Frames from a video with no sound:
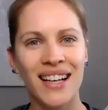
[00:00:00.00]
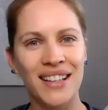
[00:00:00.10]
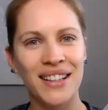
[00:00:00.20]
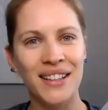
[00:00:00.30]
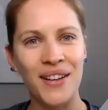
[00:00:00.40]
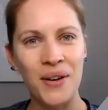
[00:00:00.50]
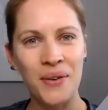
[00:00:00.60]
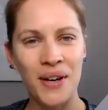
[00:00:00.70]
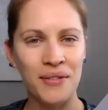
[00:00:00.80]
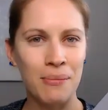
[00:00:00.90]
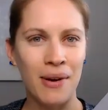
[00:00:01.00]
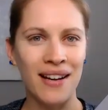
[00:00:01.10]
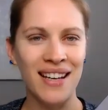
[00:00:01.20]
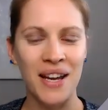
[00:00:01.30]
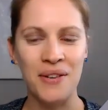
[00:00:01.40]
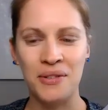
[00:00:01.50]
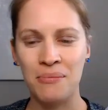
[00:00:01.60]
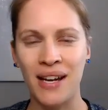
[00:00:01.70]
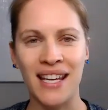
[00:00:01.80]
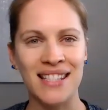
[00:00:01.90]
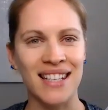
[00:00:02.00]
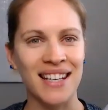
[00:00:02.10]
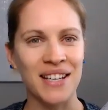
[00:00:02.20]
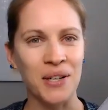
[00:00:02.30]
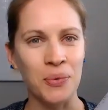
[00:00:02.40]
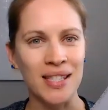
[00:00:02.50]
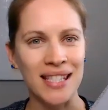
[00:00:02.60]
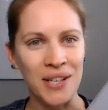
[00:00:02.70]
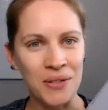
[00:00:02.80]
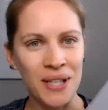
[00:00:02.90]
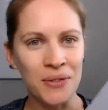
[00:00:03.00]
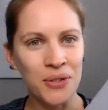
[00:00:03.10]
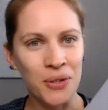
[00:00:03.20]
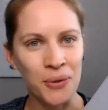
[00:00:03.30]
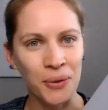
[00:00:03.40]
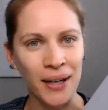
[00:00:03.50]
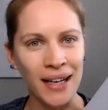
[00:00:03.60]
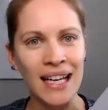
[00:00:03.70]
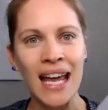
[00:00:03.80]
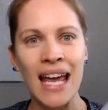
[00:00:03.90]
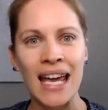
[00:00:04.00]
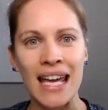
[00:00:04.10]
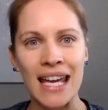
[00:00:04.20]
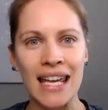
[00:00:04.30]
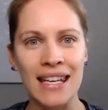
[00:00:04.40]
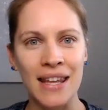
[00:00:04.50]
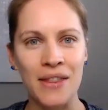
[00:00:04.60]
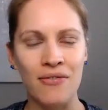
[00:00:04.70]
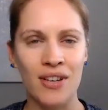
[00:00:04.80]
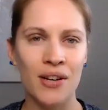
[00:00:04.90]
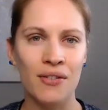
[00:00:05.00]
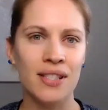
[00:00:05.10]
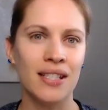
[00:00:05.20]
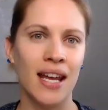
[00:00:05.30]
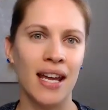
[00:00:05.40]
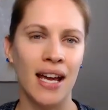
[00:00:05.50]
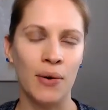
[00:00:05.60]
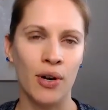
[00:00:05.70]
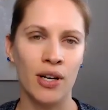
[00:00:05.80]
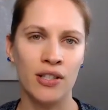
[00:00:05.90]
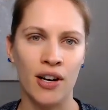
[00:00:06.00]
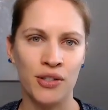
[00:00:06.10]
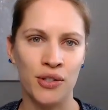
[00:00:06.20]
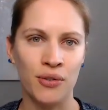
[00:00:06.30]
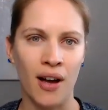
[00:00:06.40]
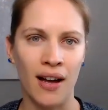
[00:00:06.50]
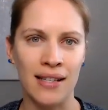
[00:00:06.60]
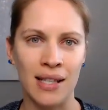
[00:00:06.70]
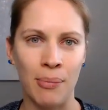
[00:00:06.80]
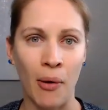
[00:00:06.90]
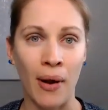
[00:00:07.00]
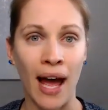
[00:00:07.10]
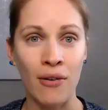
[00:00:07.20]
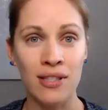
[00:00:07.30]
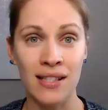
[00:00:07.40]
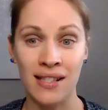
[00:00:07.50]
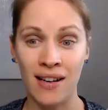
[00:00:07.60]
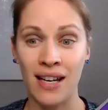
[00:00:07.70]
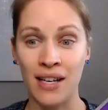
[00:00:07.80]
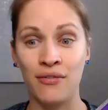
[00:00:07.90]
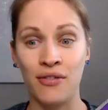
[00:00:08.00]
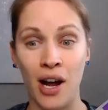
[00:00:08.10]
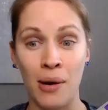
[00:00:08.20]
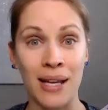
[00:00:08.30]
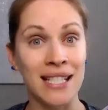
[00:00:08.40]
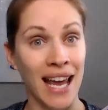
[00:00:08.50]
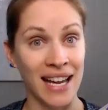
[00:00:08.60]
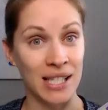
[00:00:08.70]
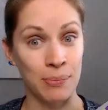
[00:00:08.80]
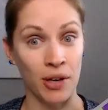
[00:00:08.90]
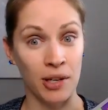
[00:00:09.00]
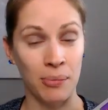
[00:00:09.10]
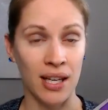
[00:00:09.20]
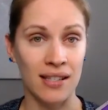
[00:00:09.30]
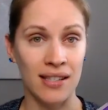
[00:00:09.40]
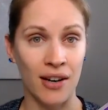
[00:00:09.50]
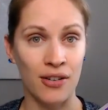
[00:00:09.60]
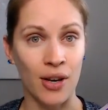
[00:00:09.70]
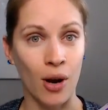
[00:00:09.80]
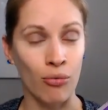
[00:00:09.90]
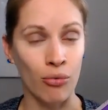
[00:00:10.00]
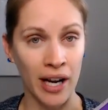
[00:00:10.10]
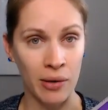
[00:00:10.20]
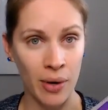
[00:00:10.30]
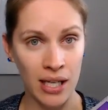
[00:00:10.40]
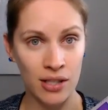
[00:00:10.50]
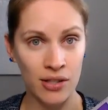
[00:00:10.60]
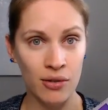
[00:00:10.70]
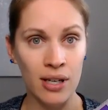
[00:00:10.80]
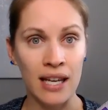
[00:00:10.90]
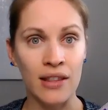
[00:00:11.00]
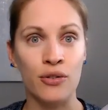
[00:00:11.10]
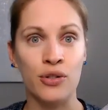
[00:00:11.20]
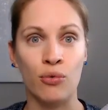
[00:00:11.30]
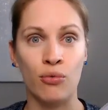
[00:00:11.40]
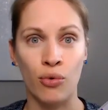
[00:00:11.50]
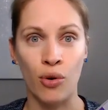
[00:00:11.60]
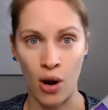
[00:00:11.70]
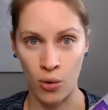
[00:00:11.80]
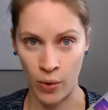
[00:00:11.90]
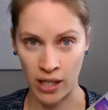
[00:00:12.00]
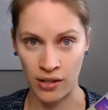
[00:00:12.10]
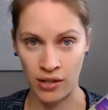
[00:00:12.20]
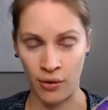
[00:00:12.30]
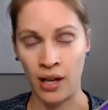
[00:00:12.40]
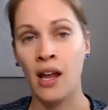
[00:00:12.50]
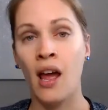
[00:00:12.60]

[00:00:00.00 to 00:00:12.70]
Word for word: Hello everybody, Andrea Majewski here with Dentalelle Tutoring. In the video today, I want to talk to you guys about how to study from a textbook because there is a right way to do it and there is a wrong way to do it.